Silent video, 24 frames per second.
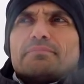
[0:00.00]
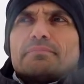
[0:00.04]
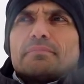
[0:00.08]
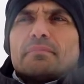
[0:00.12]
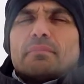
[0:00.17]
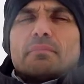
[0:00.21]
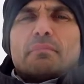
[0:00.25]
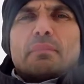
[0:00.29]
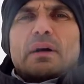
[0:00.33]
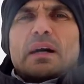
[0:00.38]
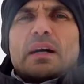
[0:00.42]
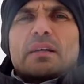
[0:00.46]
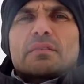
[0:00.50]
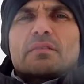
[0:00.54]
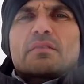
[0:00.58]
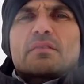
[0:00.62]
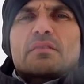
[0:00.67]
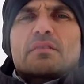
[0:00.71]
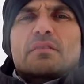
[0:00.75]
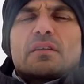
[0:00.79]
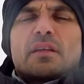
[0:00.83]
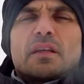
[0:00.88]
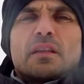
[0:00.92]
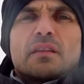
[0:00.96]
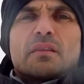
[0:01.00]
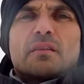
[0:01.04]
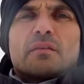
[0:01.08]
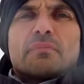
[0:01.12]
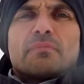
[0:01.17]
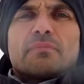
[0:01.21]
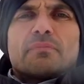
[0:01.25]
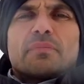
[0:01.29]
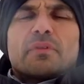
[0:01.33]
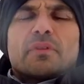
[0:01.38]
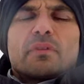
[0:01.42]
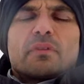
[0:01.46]
masses in
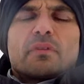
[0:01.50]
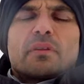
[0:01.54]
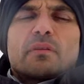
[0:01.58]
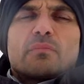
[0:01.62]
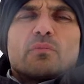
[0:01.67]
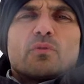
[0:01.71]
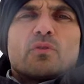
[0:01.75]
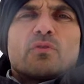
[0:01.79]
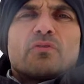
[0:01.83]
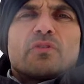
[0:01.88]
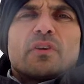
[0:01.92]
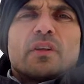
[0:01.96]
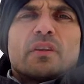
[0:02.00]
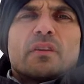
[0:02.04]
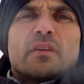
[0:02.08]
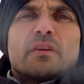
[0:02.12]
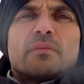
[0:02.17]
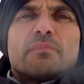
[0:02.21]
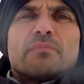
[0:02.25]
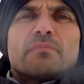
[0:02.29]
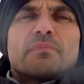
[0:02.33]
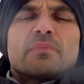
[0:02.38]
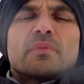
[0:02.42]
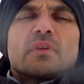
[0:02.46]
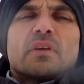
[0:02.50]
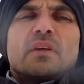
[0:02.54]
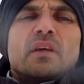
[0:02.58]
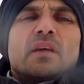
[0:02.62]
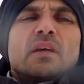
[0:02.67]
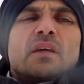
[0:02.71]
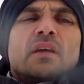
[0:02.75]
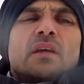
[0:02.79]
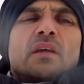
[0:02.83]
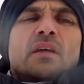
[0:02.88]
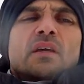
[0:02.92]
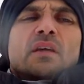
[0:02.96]
them, that move in them,
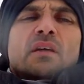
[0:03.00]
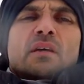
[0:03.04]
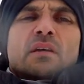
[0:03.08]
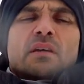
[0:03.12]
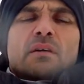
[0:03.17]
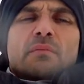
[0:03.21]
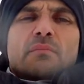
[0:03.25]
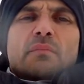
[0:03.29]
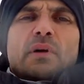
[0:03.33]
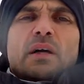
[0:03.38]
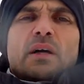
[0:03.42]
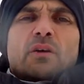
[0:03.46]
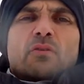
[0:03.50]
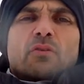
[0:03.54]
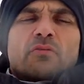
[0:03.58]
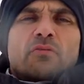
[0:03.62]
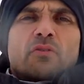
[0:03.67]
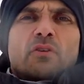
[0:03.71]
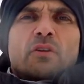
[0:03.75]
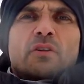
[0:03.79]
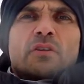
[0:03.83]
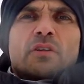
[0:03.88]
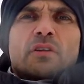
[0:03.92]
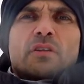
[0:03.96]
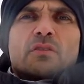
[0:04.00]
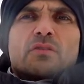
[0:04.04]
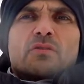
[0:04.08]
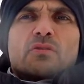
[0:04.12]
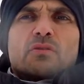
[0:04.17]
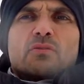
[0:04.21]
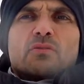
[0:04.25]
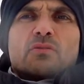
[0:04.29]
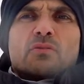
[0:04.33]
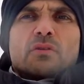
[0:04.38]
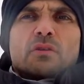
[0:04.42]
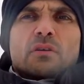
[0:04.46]
are converted
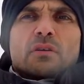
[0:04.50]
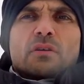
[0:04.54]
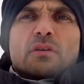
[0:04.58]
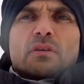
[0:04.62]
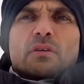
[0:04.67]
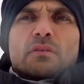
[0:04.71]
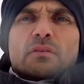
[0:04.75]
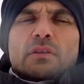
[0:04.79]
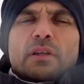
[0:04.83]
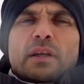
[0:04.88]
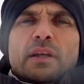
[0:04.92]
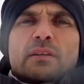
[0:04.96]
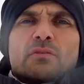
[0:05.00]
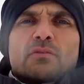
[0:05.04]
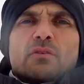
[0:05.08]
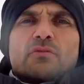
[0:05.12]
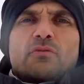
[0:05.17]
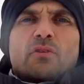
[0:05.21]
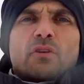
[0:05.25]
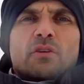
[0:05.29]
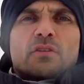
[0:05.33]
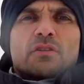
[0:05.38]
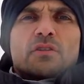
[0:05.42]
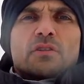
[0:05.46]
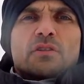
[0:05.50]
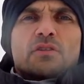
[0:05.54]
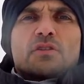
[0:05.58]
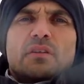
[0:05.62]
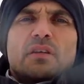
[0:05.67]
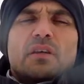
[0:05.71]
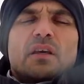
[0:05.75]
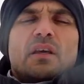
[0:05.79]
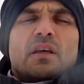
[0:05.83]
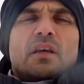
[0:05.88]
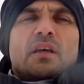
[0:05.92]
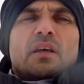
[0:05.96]
into electric voltage.
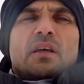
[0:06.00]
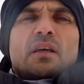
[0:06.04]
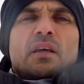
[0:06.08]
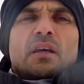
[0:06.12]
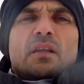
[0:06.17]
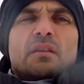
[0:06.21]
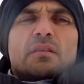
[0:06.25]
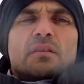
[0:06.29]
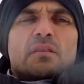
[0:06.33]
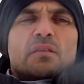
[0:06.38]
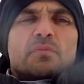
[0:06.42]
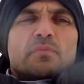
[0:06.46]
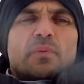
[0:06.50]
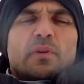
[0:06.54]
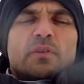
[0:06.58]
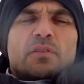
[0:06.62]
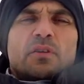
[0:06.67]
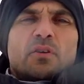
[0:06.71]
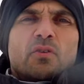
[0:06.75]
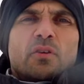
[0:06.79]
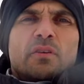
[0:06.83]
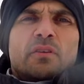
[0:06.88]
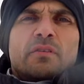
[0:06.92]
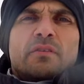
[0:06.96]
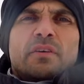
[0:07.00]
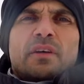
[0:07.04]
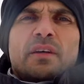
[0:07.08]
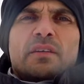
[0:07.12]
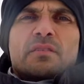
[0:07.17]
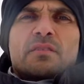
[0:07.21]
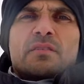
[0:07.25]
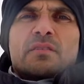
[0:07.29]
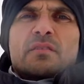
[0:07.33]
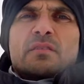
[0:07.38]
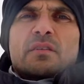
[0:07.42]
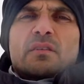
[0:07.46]
And these particular
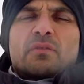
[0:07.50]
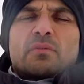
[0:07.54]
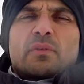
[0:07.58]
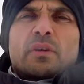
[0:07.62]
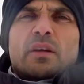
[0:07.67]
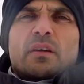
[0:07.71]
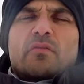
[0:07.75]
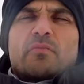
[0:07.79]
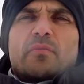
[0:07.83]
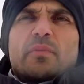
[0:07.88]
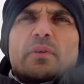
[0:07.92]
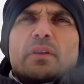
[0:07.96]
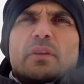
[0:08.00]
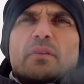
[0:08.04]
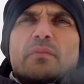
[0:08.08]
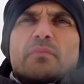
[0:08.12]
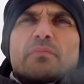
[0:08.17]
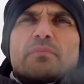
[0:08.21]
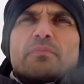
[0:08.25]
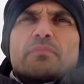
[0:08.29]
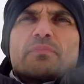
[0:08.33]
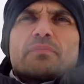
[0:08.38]
devices that we have been